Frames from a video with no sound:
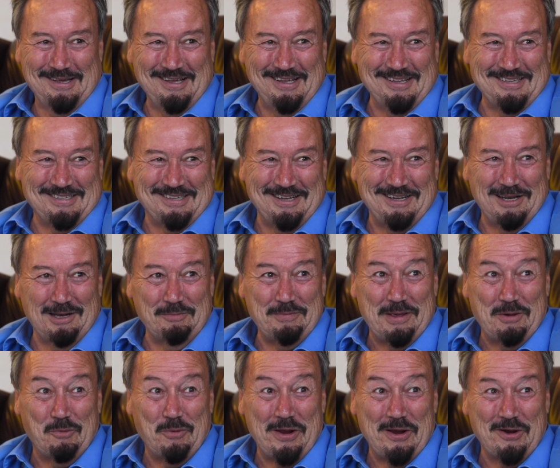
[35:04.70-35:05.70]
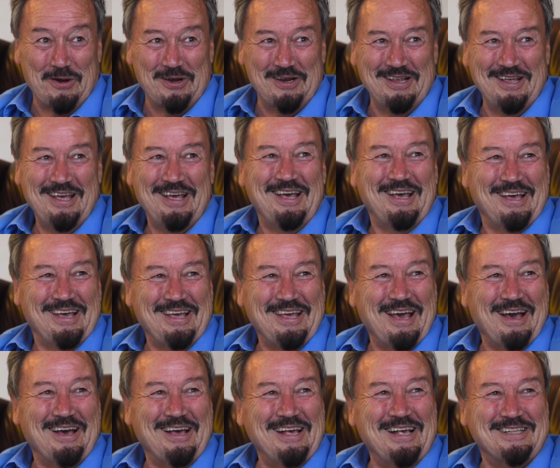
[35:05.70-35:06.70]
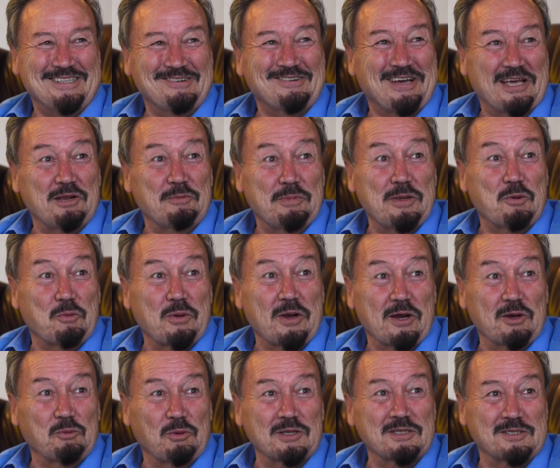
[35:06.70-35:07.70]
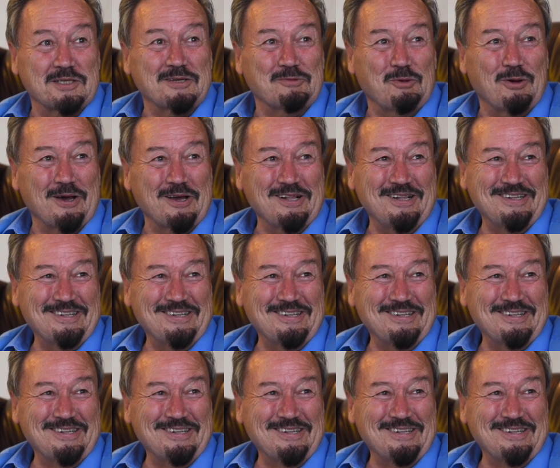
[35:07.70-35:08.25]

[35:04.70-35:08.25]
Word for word: It's a little bit weird. Yeah, it's okay to be weird once in a while.